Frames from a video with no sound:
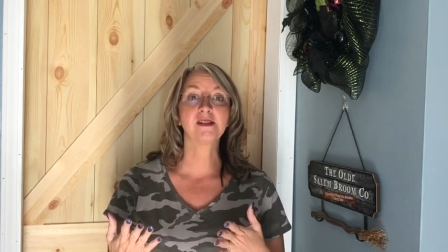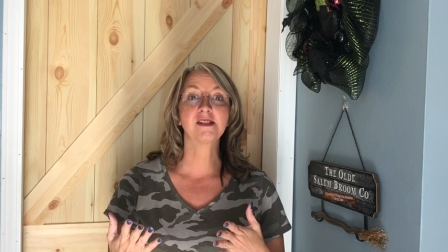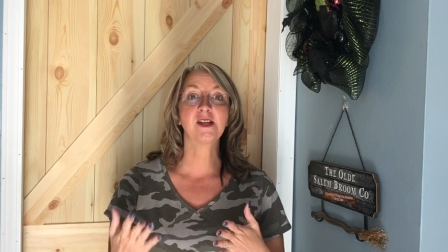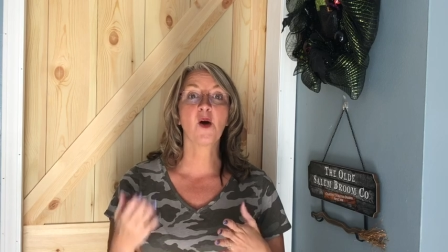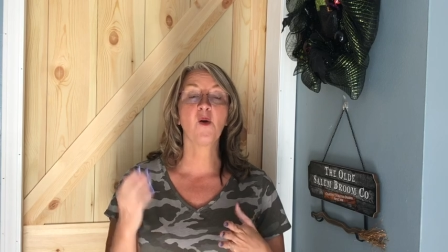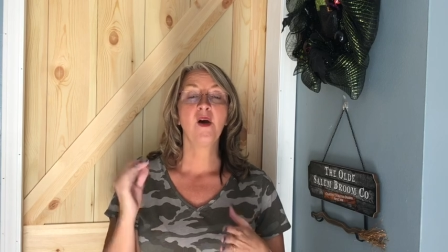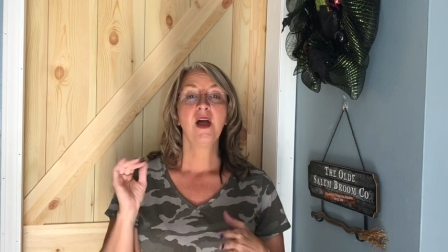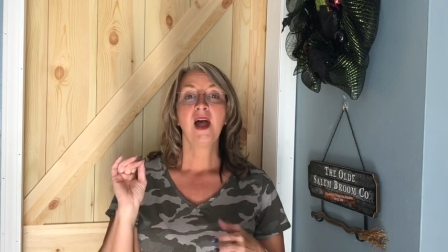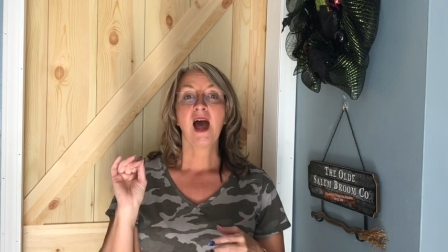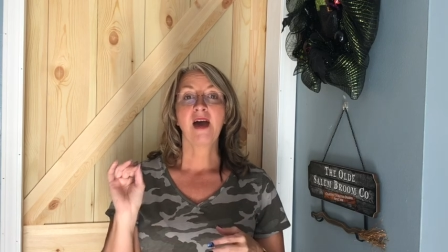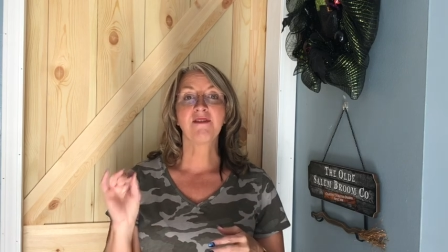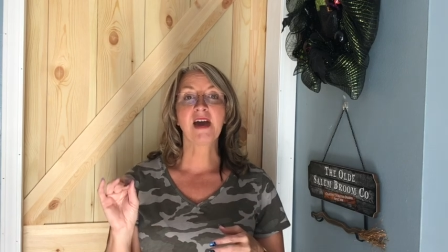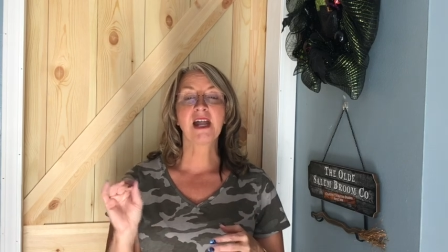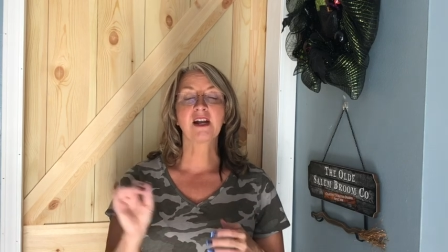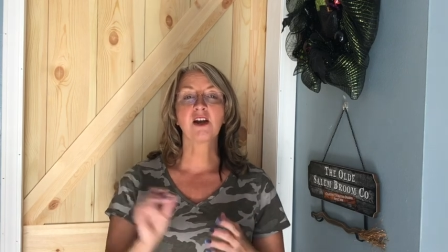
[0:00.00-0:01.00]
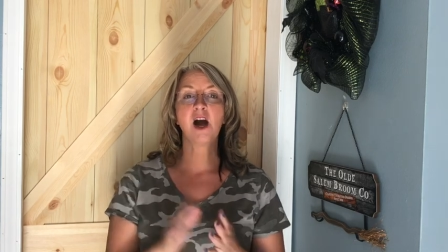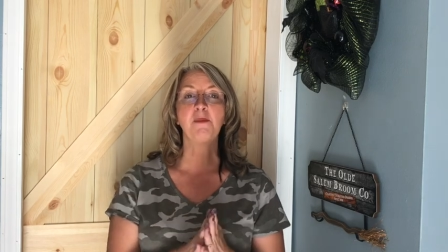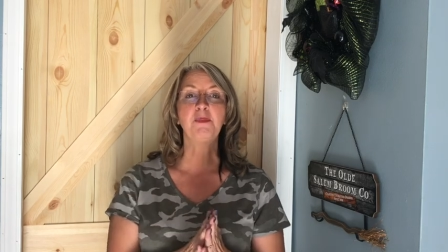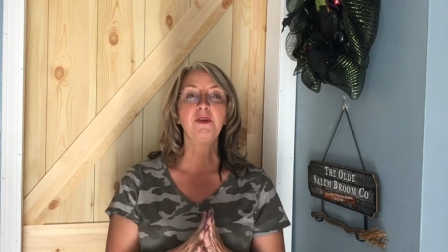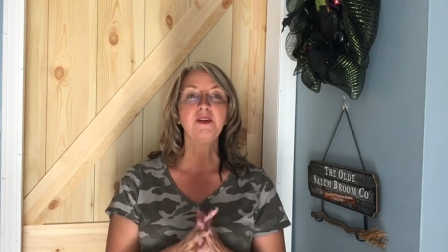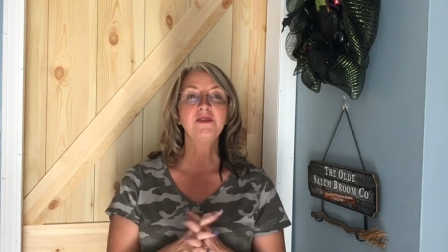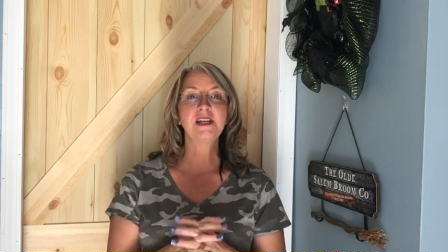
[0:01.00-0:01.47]
So I've got a
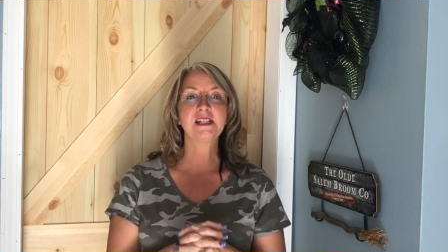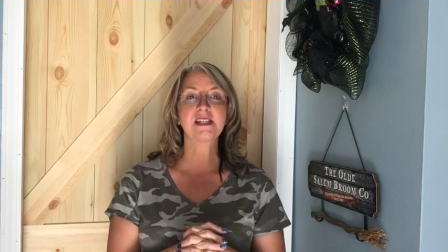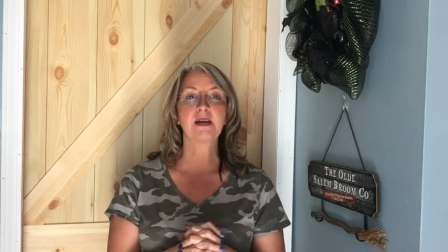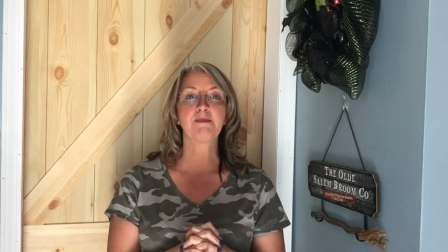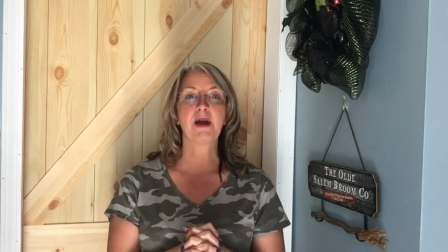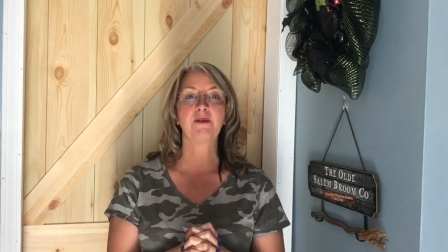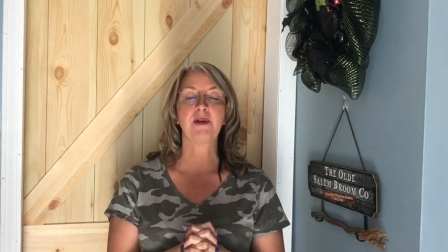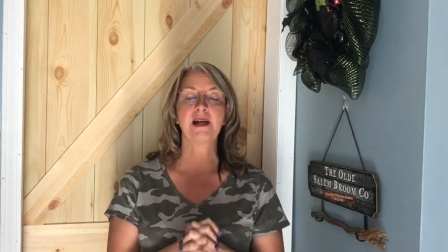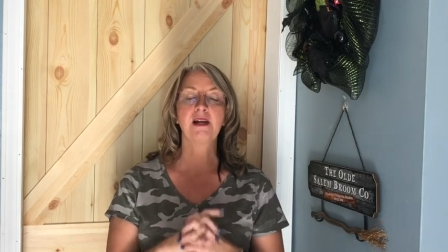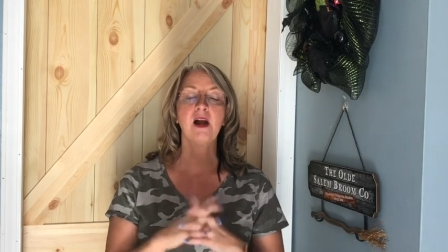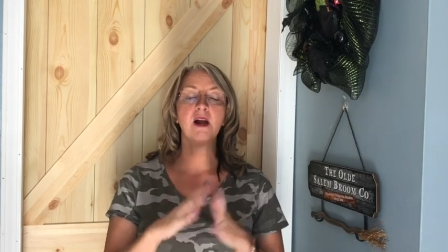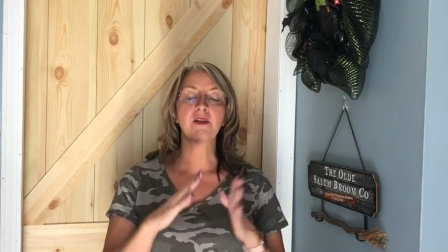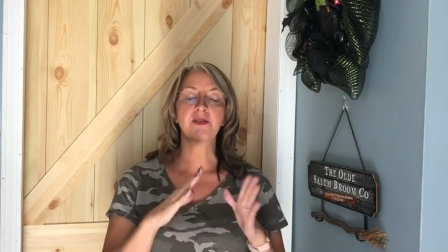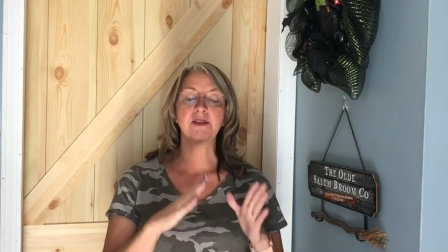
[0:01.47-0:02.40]
couple of these on my radar.